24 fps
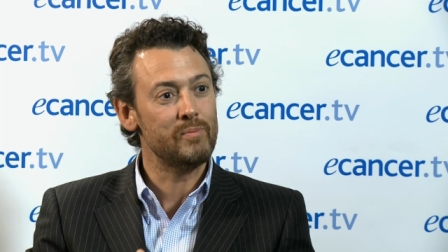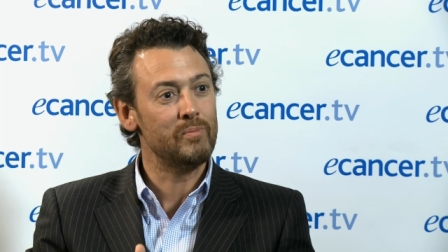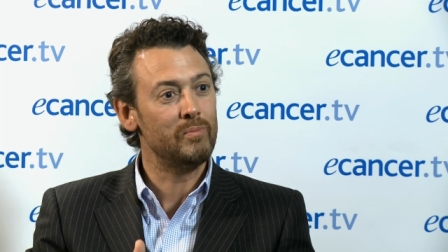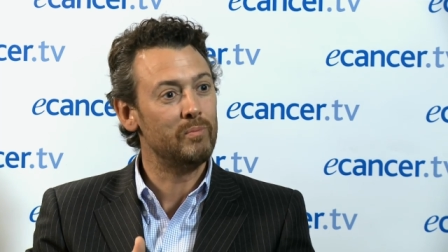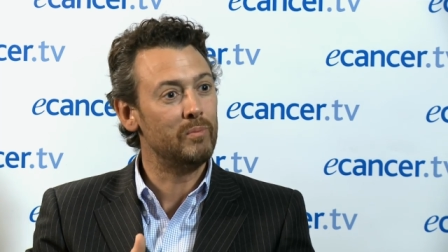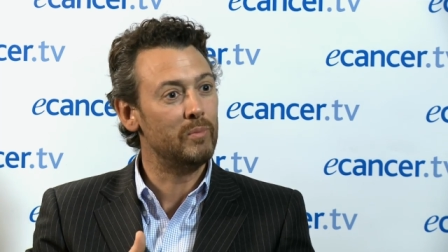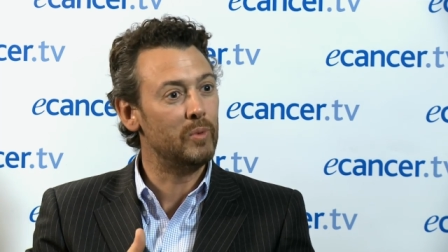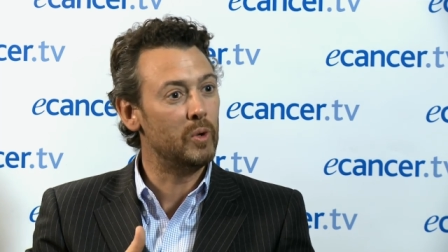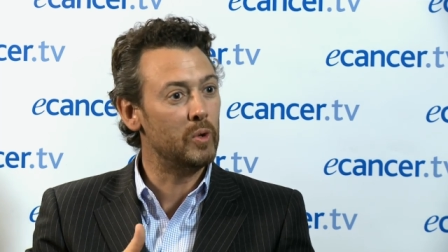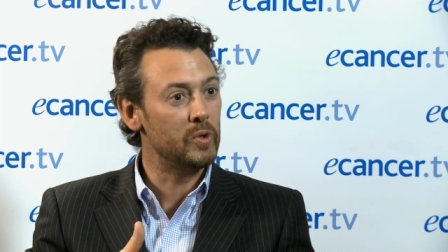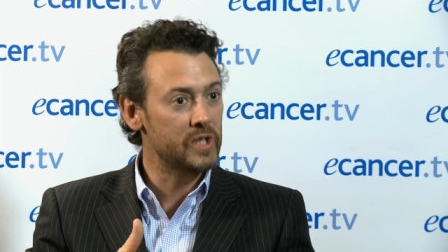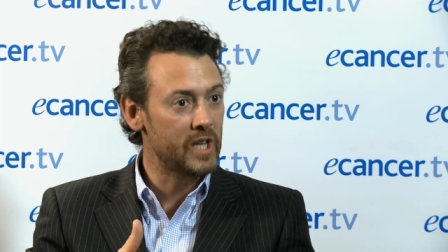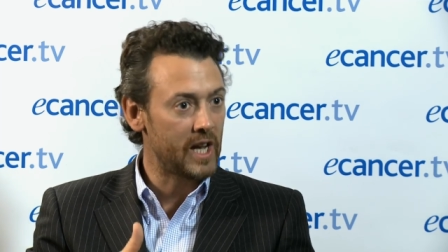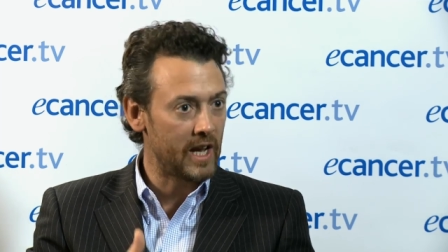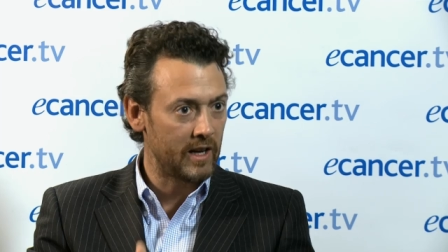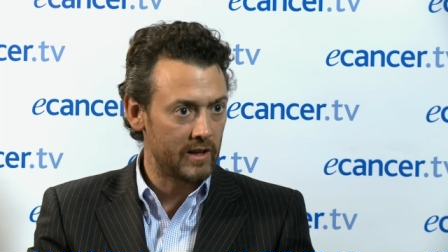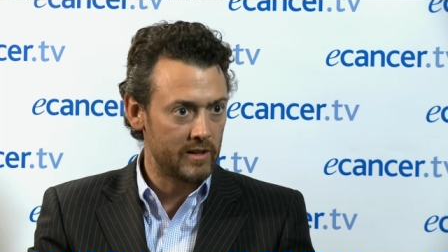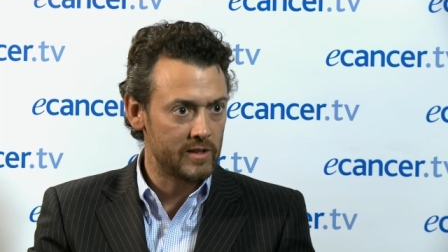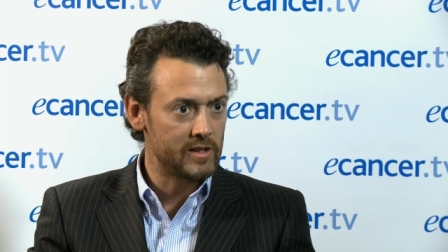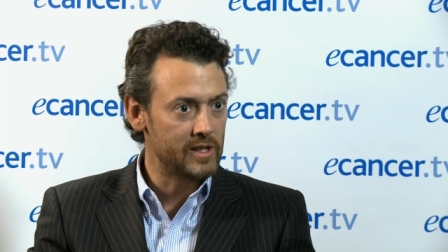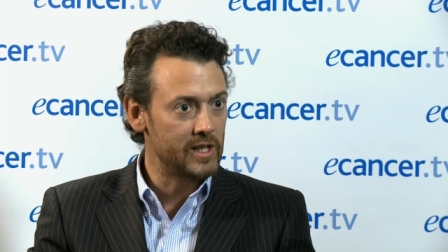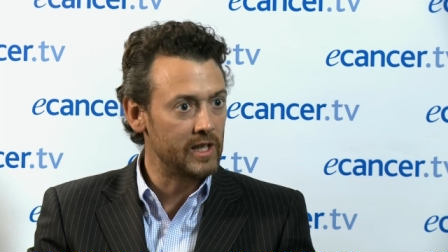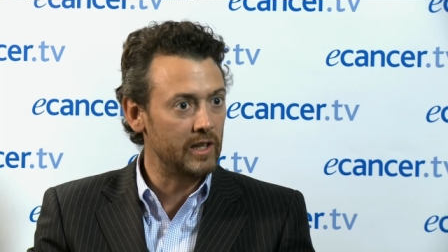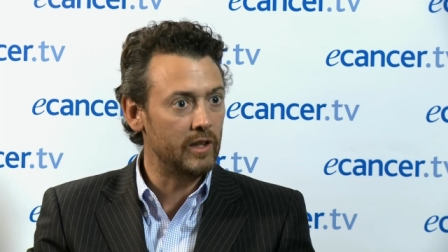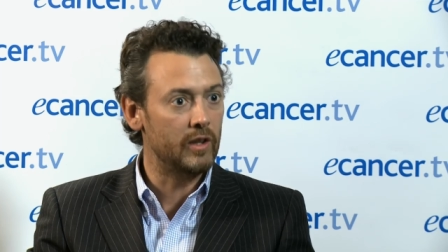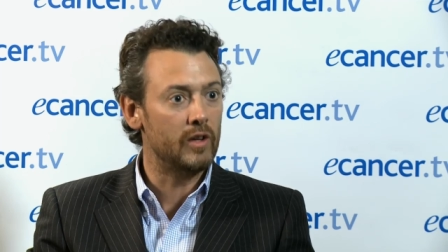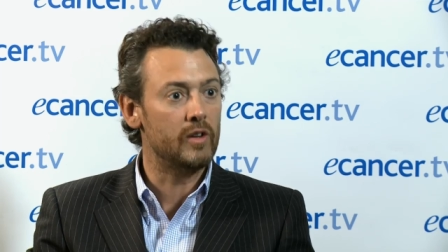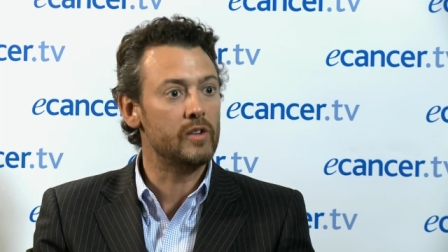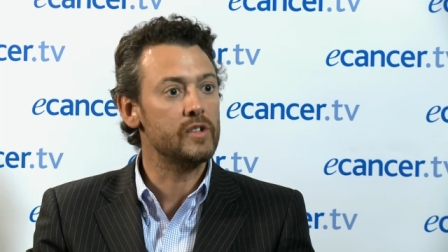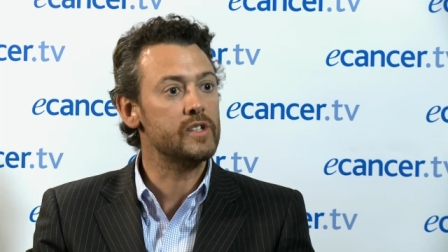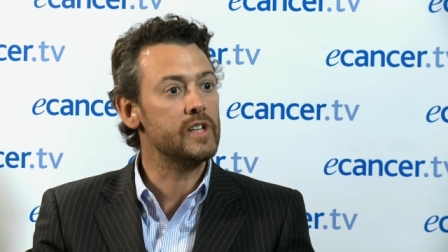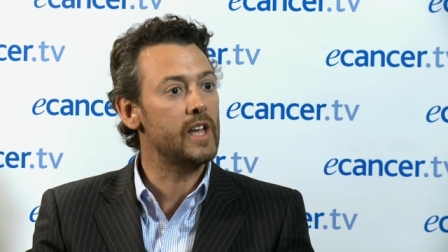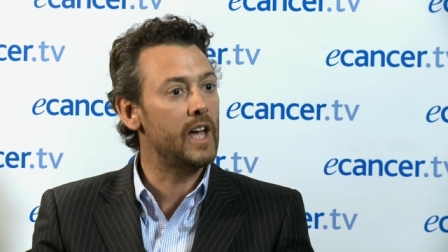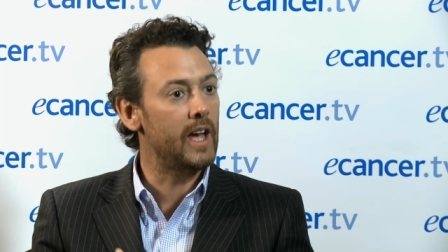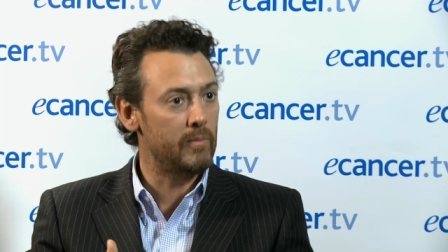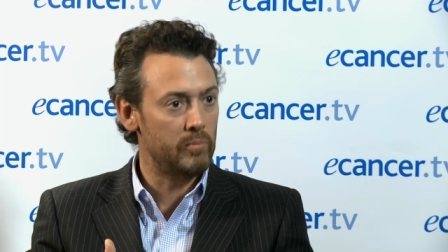mortality
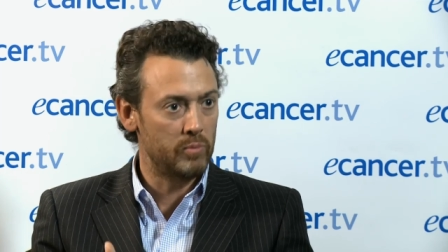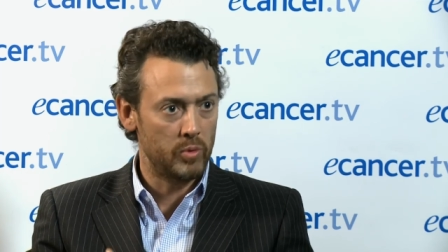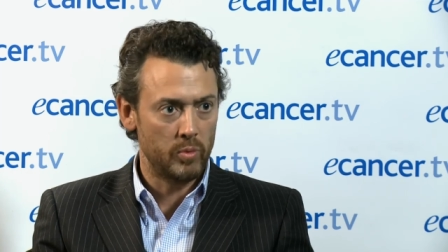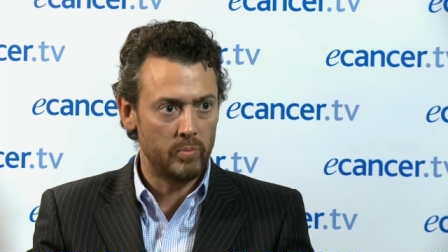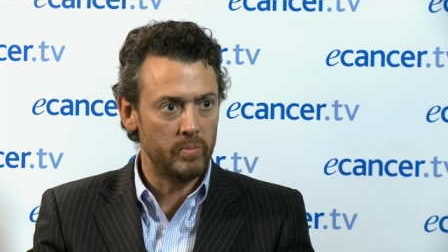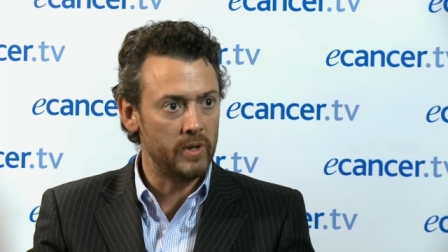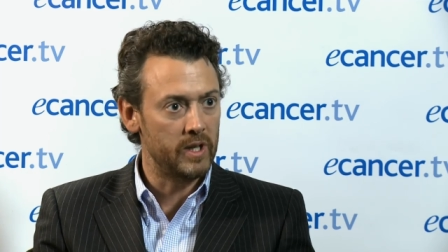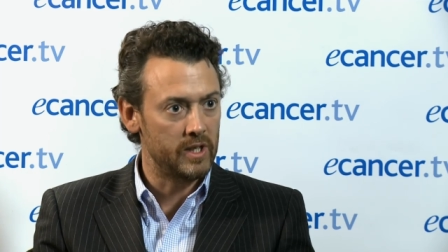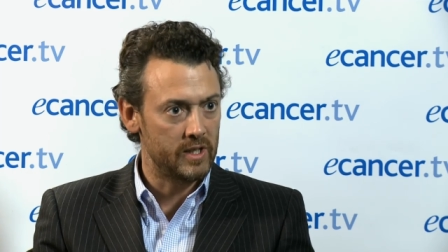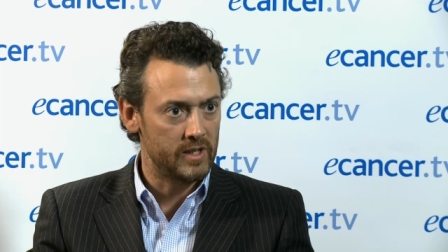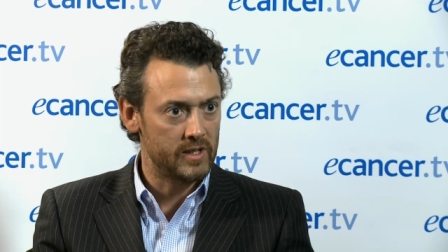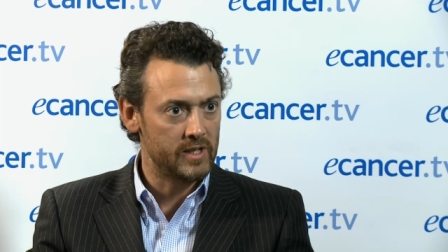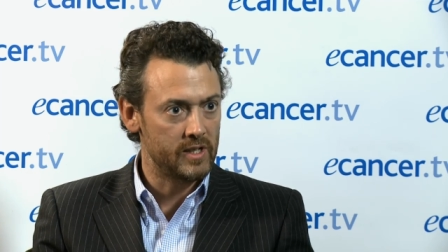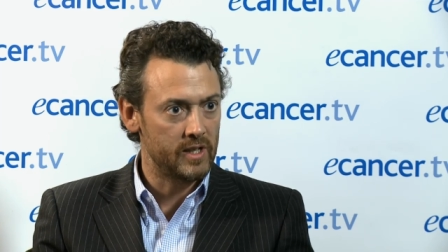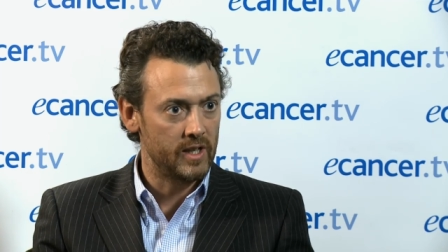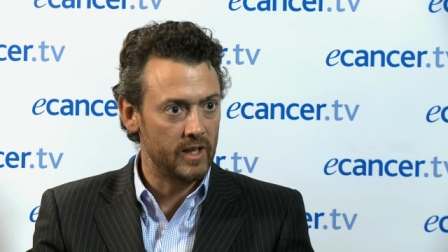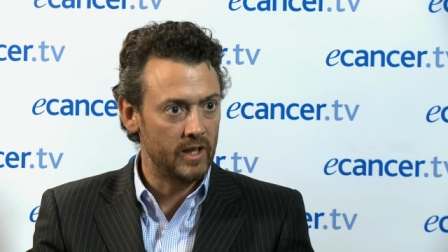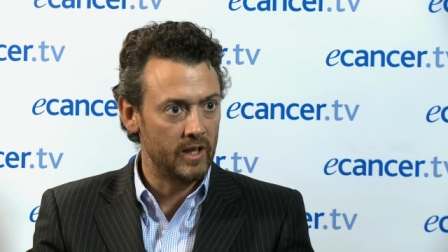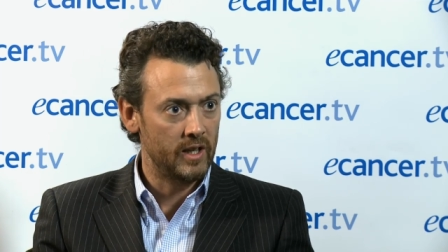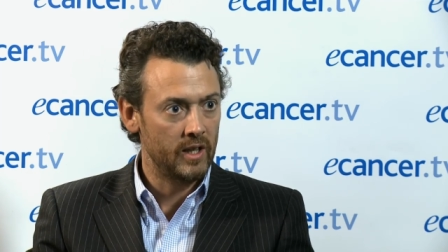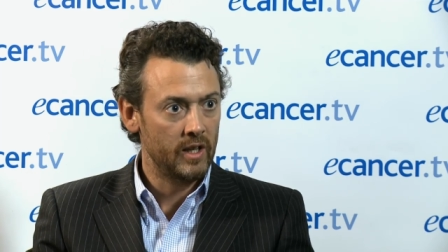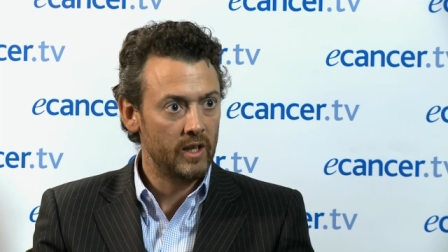loss, and morbidity.